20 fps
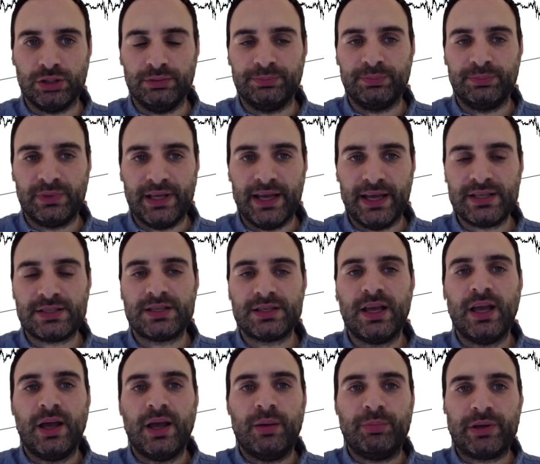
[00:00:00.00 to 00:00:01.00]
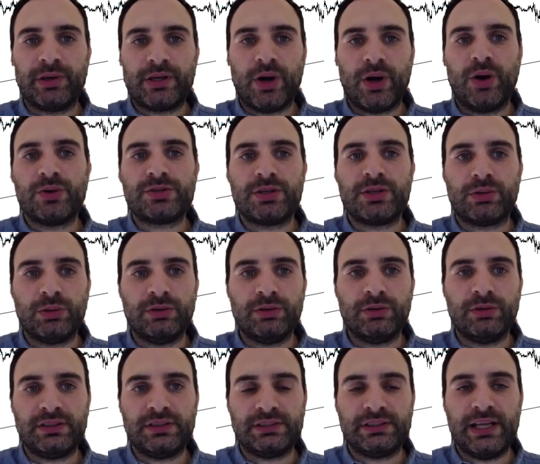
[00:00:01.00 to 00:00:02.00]
yes, because the rule of
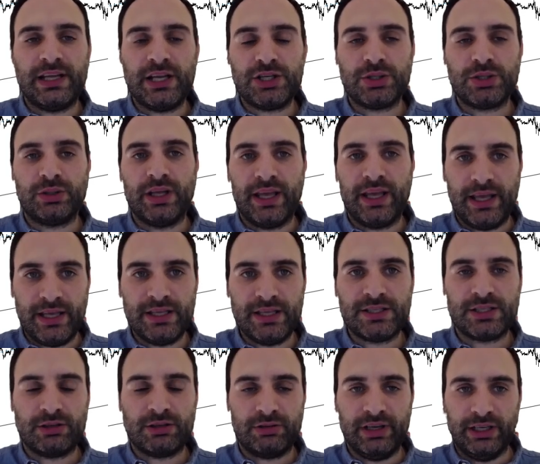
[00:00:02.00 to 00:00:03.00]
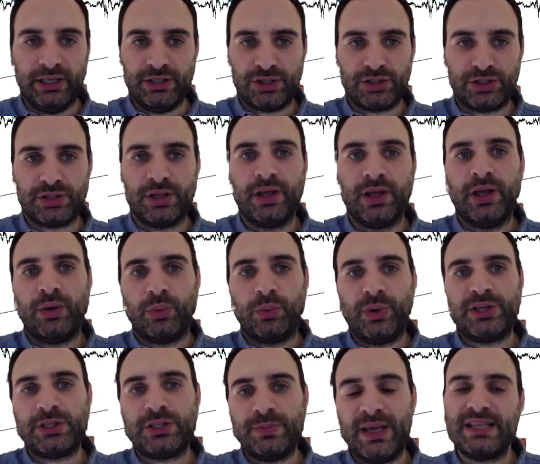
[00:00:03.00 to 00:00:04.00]
alternation is reached,
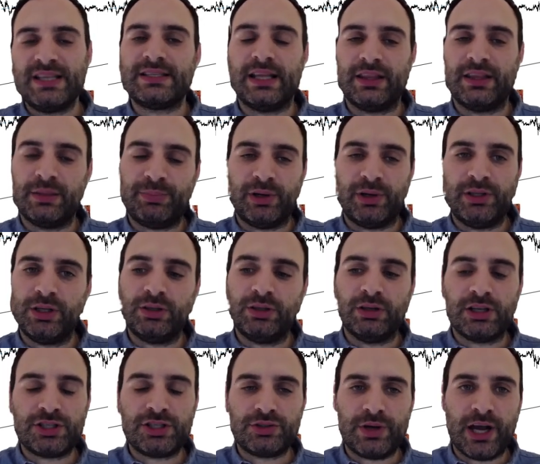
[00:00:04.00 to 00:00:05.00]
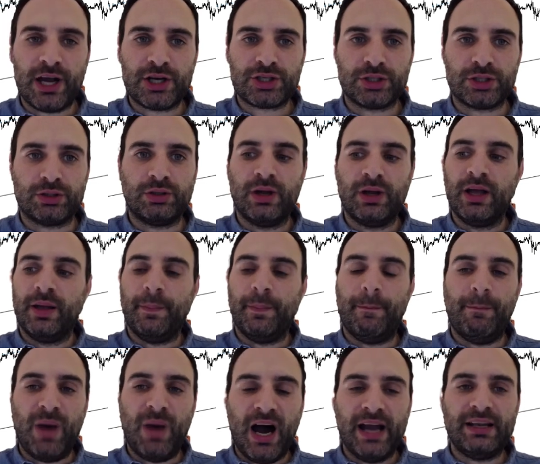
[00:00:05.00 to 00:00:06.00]
which means that the particular structure
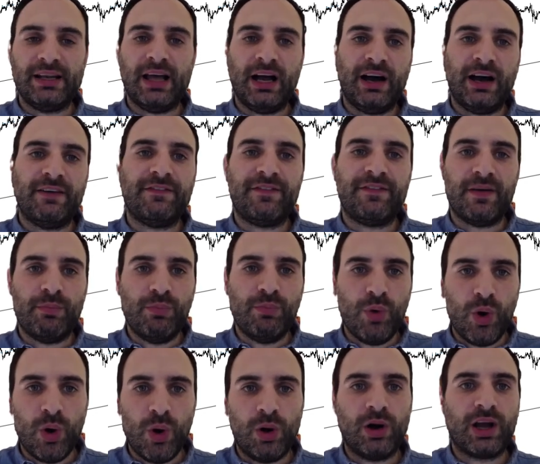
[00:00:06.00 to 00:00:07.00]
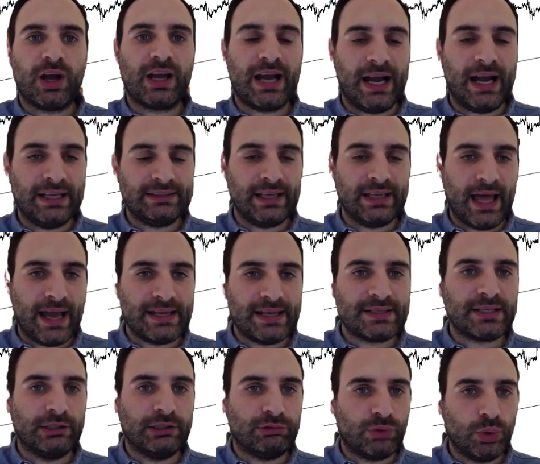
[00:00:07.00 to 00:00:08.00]
might have more guidelines
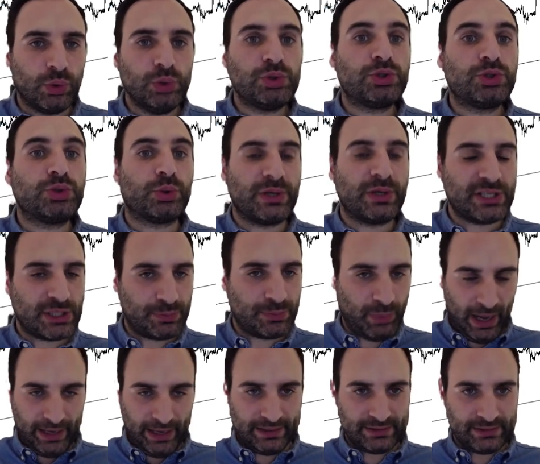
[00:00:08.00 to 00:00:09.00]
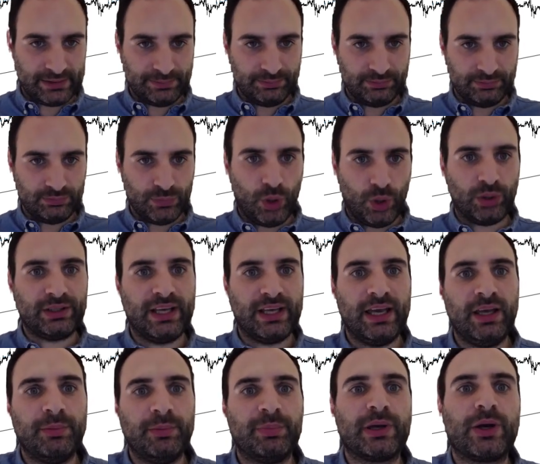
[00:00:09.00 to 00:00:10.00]
and rules to respect, okay,
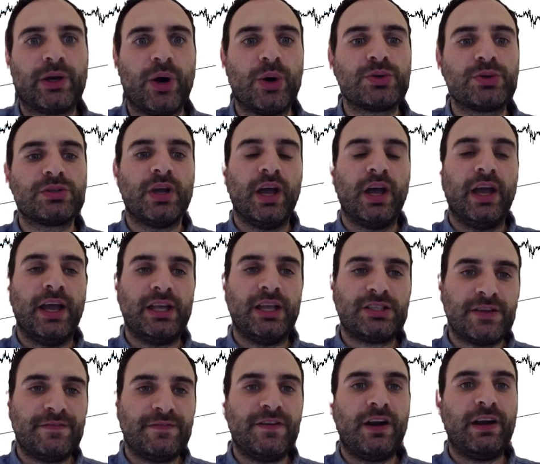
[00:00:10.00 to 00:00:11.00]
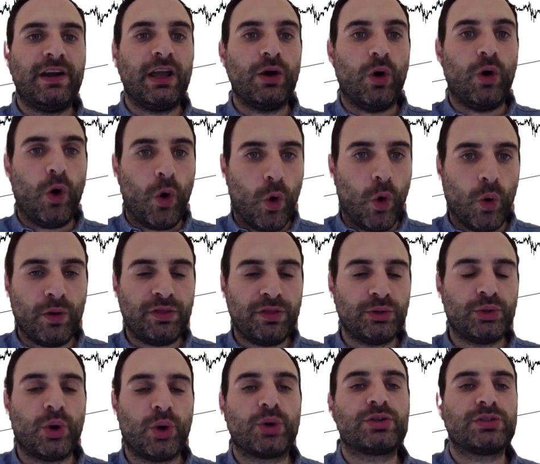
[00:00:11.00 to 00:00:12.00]
because it's a very
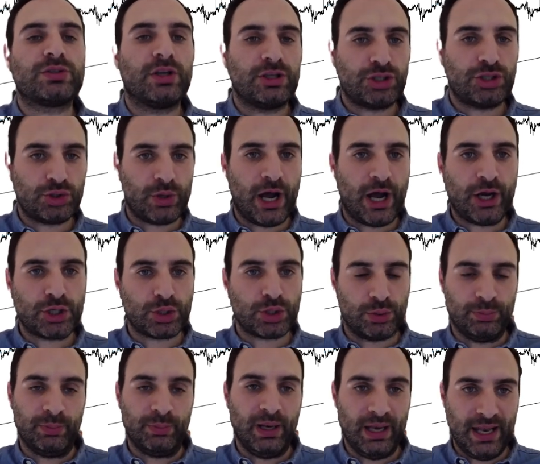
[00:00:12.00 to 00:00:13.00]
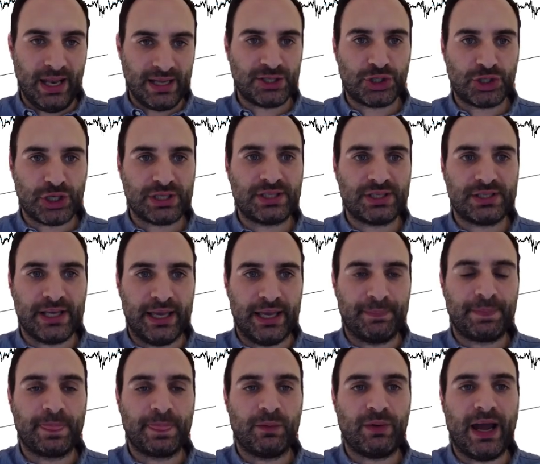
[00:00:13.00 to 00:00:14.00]
orthodox structure, let's just say,
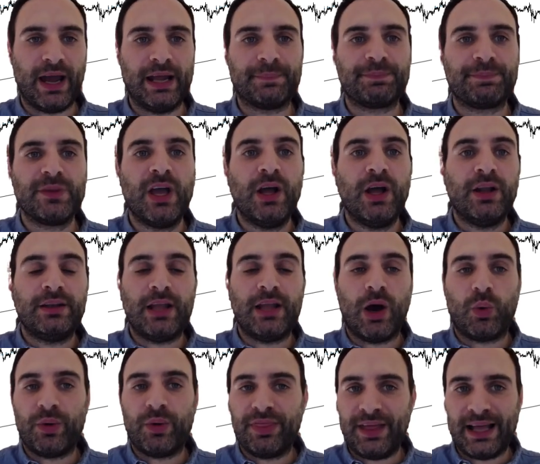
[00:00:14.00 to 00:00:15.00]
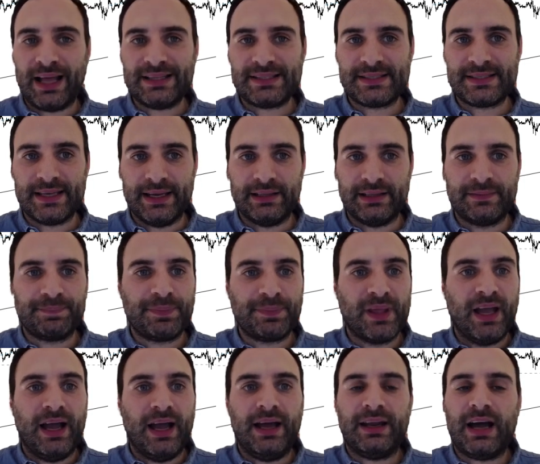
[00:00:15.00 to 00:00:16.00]
right? Now, with that said,
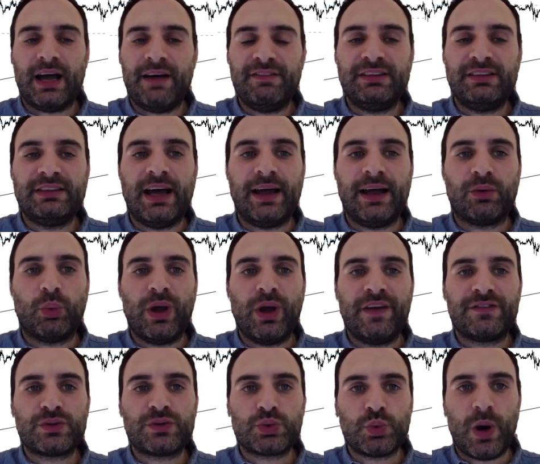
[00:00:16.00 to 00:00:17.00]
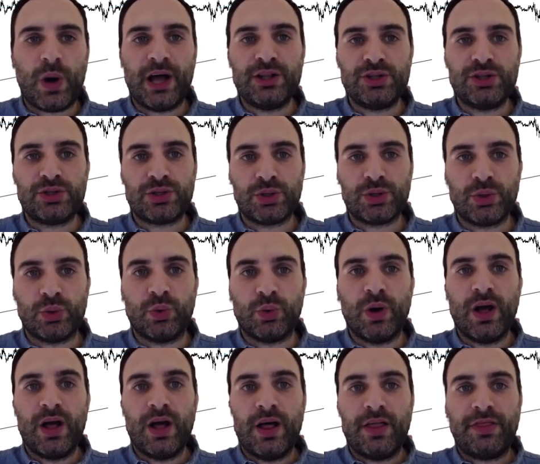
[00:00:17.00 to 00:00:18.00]
and having done waves 1, 2,
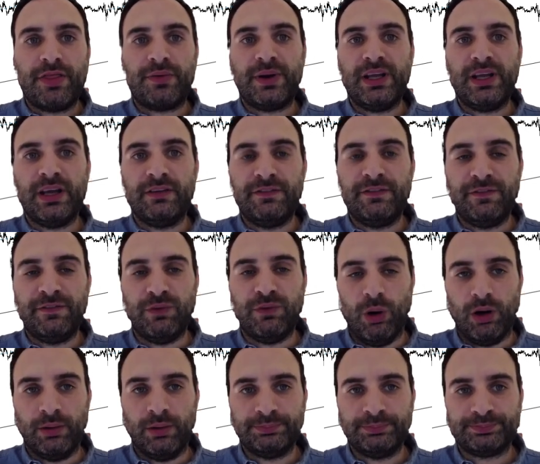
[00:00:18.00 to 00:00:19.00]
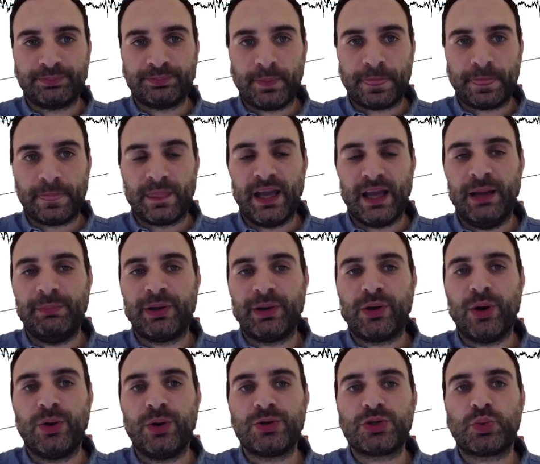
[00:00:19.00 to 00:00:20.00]
3, and 4, and
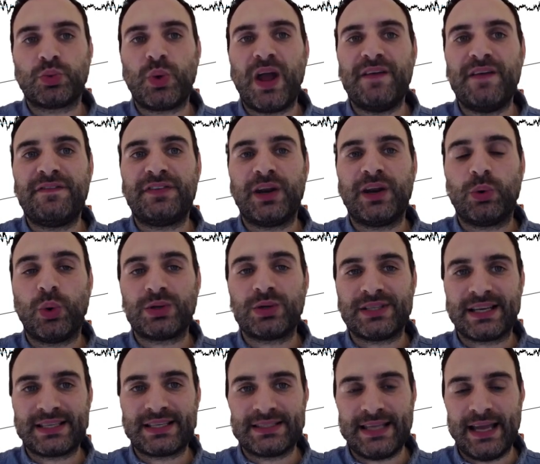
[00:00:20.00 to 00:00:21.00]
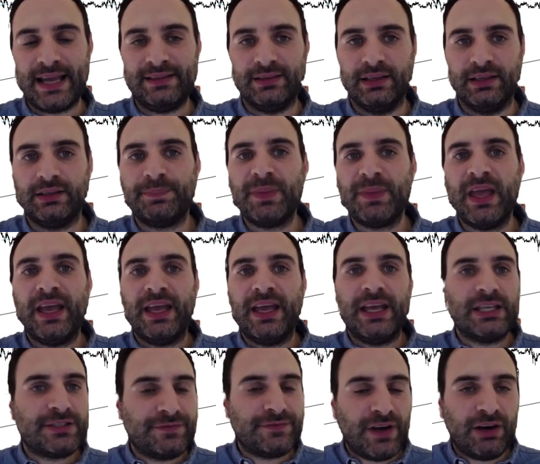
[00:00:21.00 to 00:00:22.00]
because wave 3 was extended,
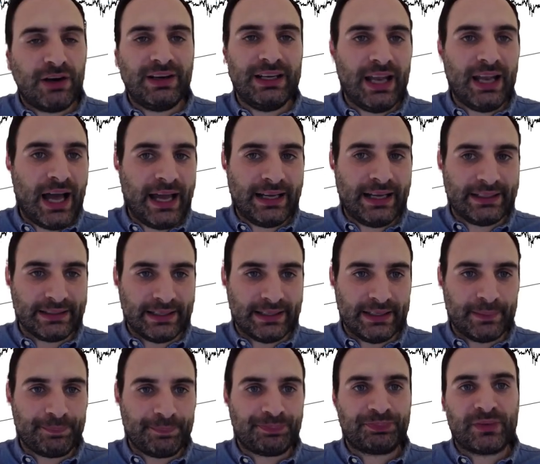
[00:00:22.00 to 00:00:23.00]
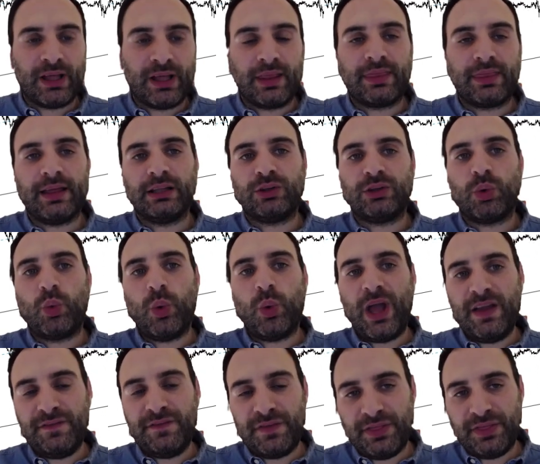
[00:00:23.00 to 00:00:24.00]
it's very likely that wave